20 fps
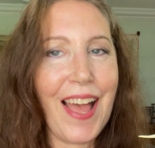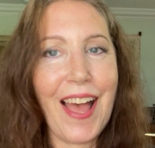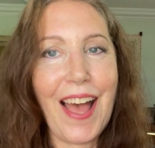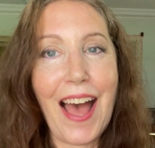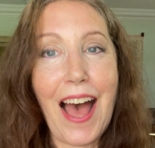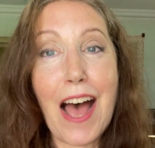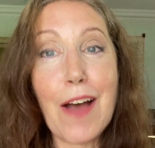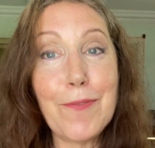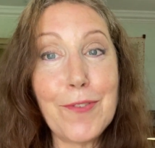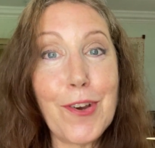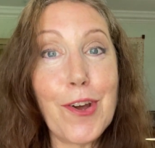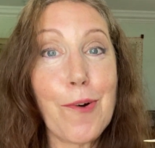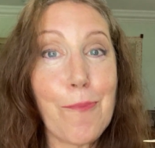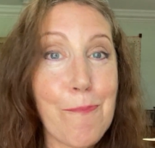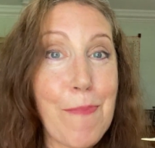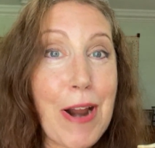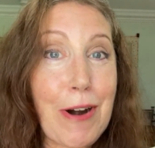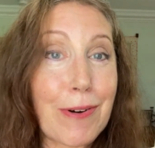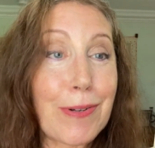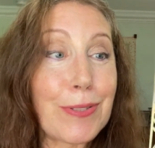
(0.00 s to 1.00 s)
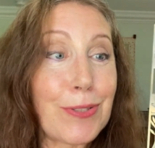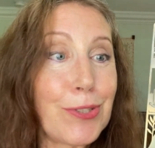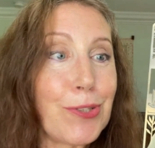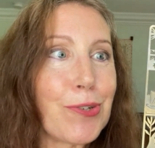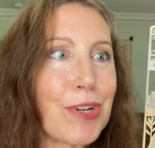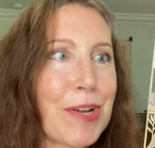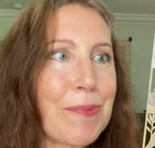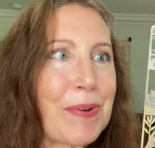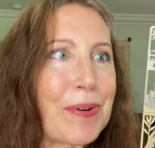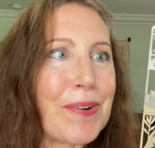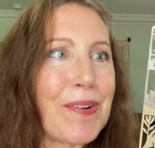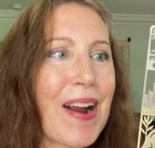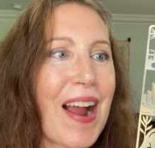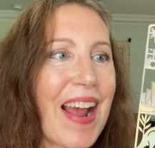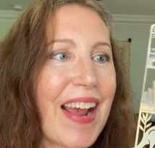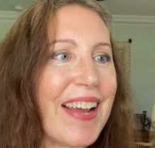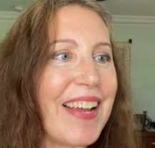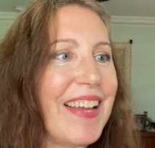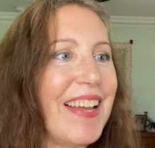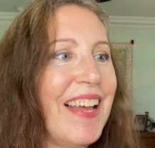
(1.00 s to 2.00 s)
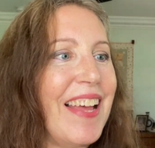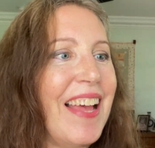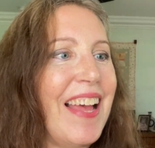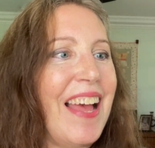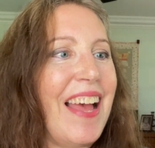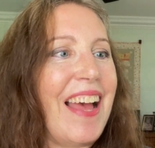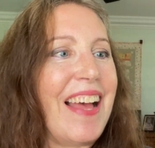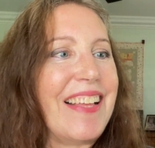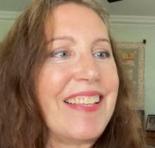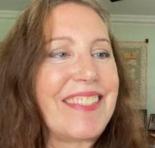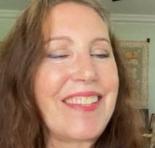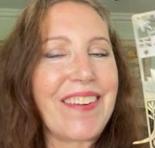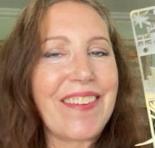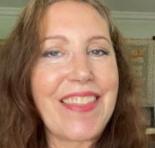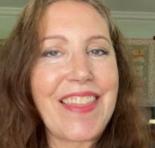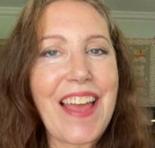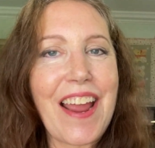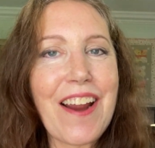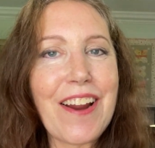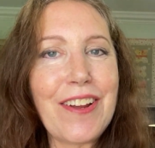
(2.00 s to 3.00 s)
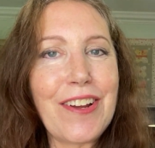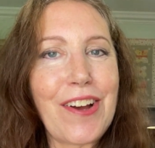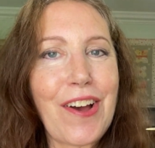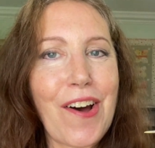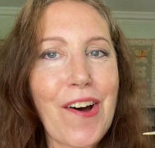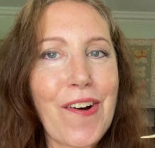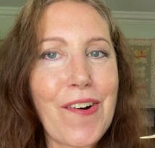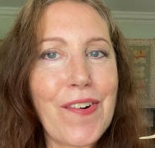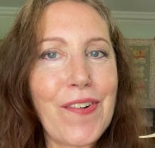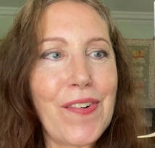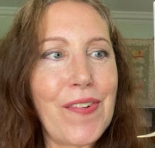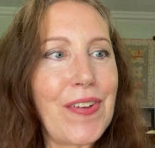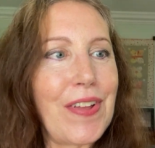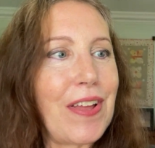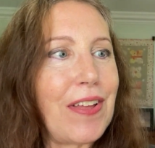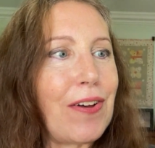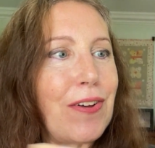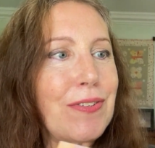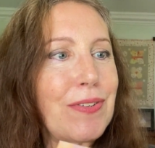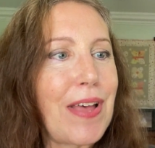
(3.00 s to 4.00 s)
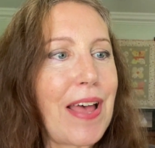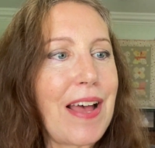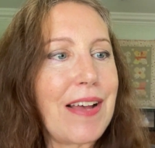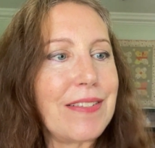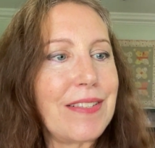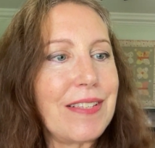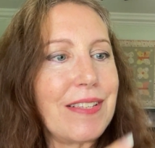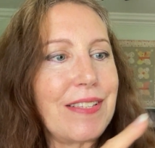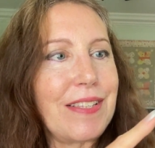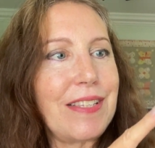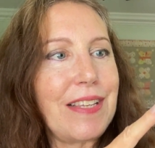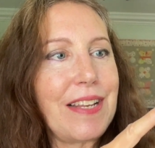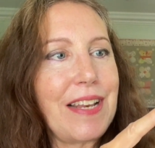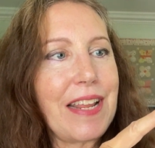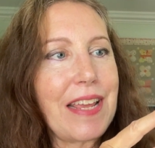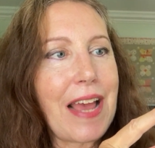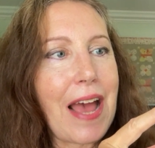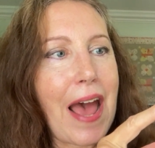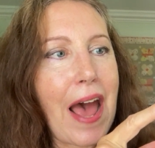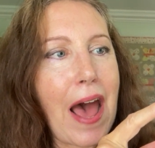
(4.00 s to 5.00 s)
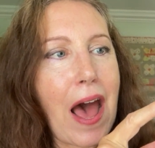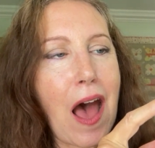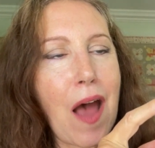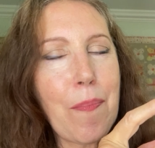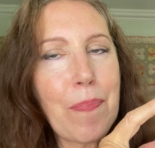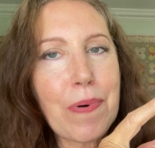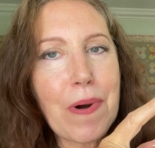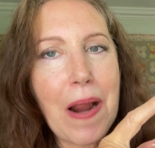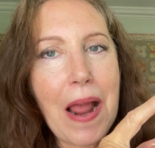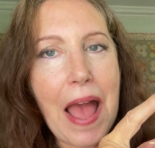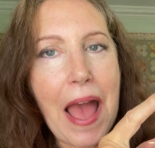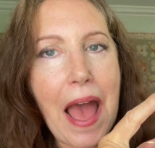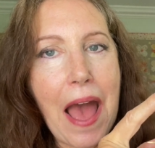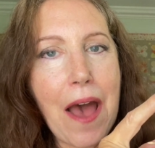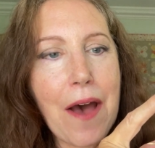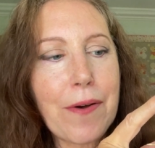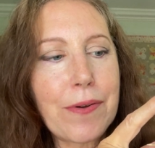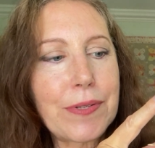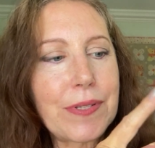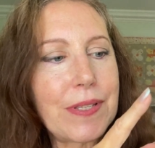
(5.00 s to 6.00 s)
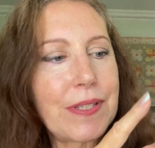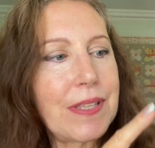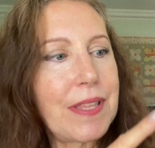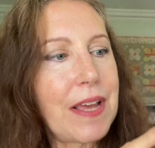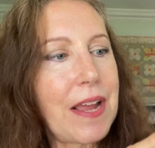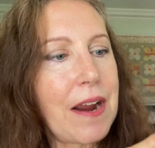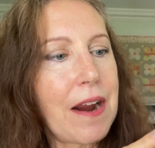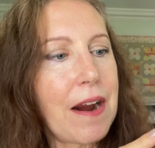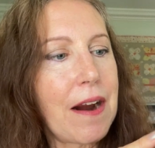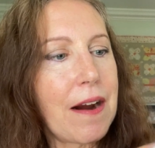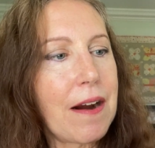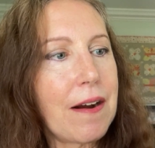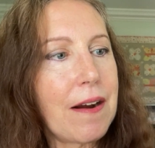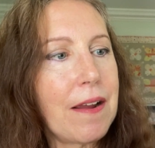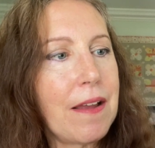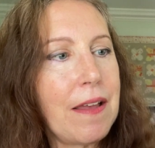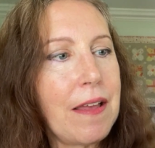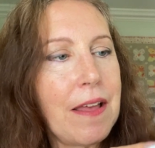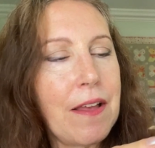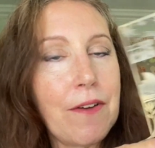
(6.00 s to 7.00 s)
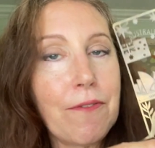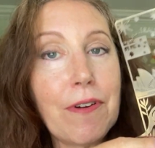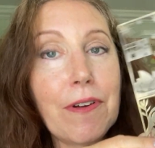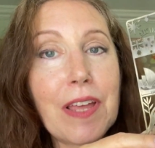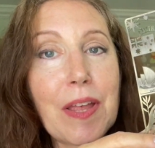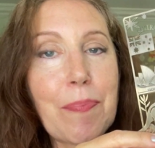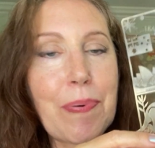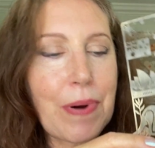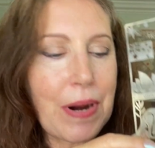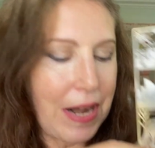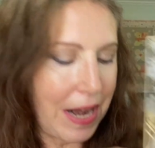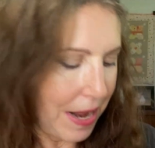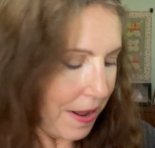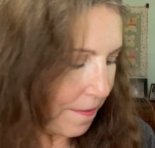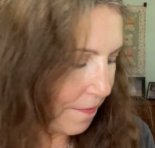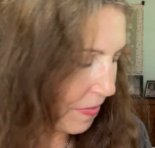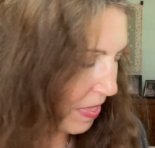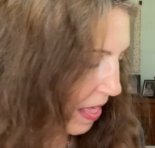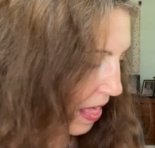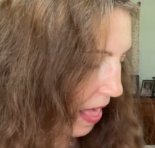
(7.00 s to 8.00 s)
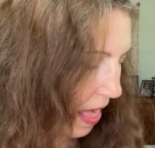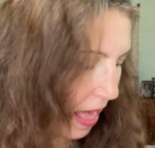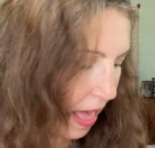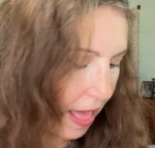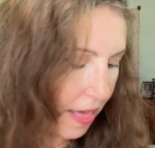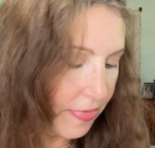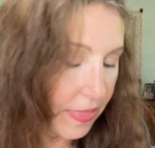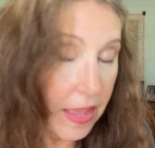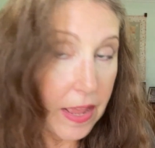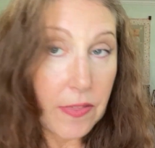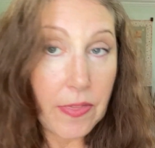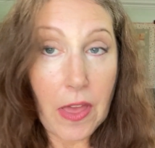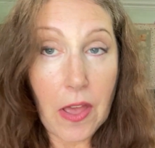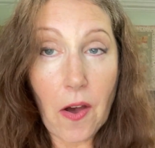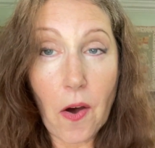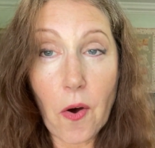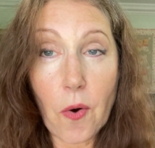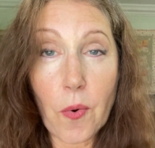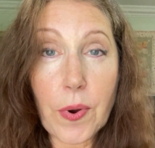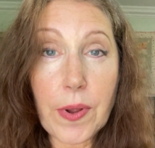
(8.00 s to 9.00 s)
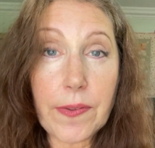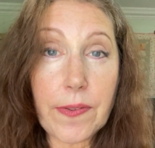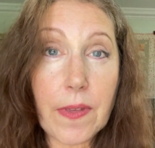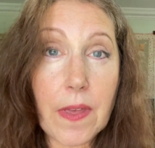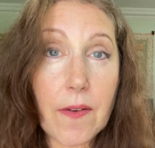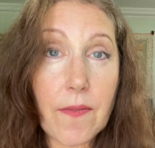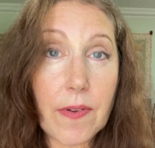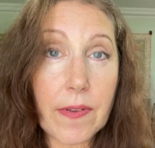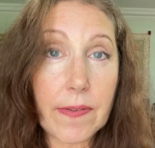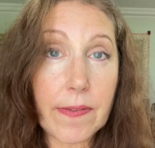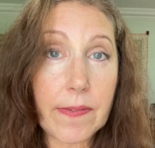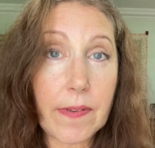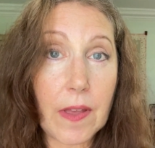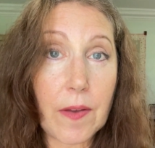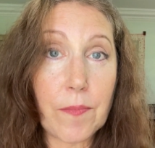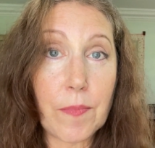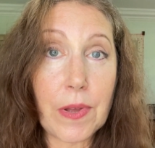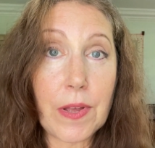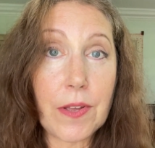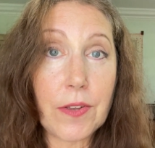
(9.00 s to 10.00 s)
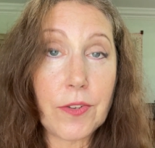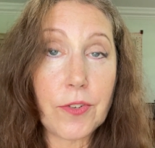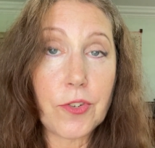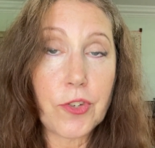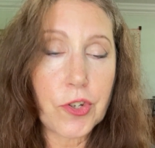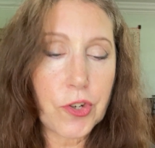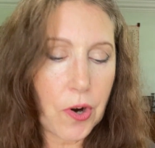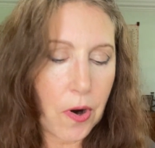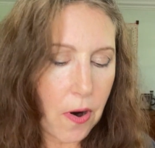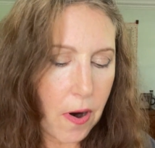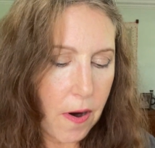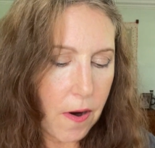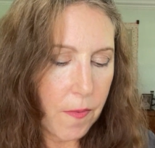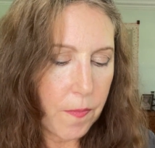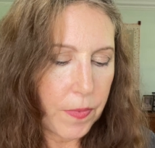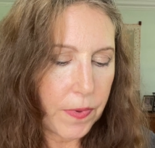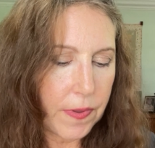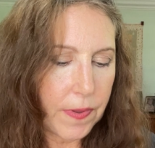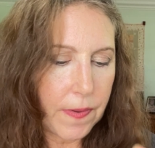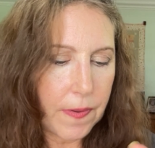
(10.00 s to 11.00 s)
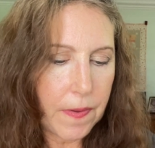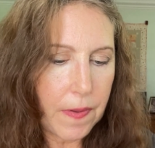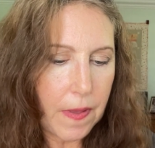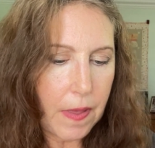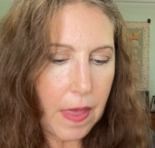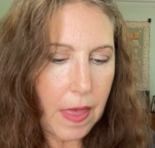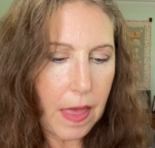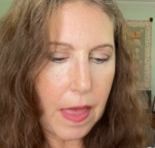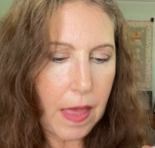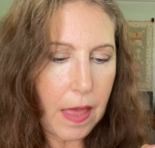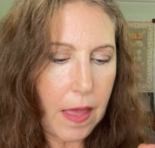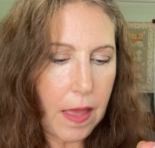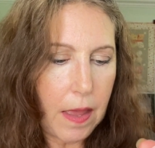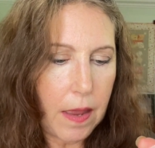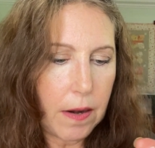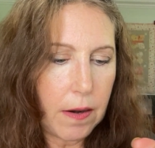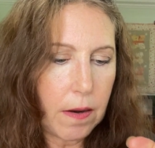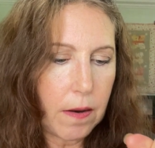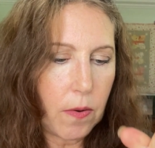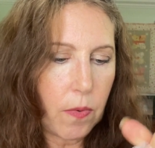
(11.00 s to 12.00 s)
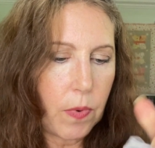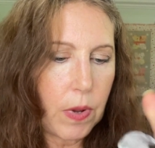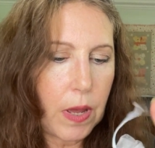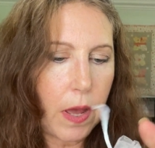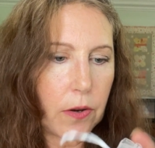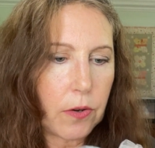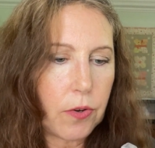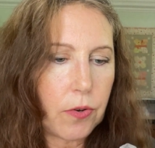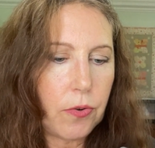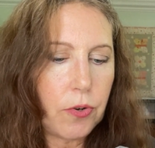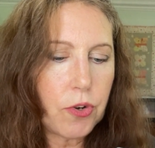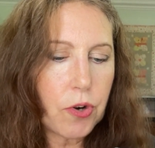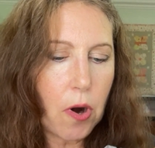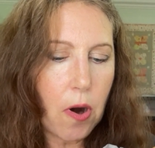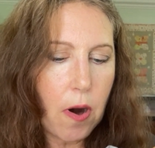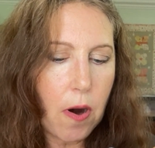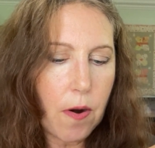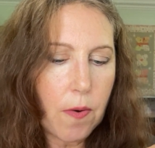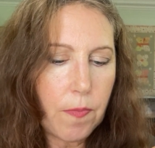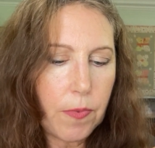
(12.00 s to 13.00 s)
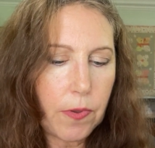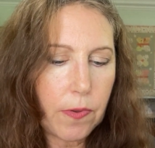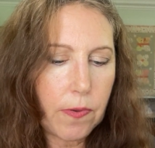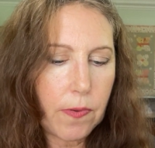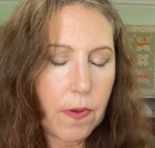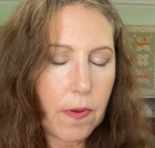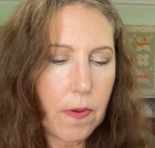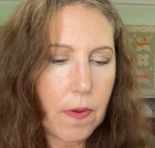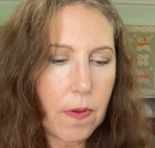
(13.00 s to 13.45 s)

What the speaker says: I'm no Meryl Streep, all right? So there you go. It also has the Sydney Opera House there. Really pretty. And then they always give us some charms, and we got 2 charms.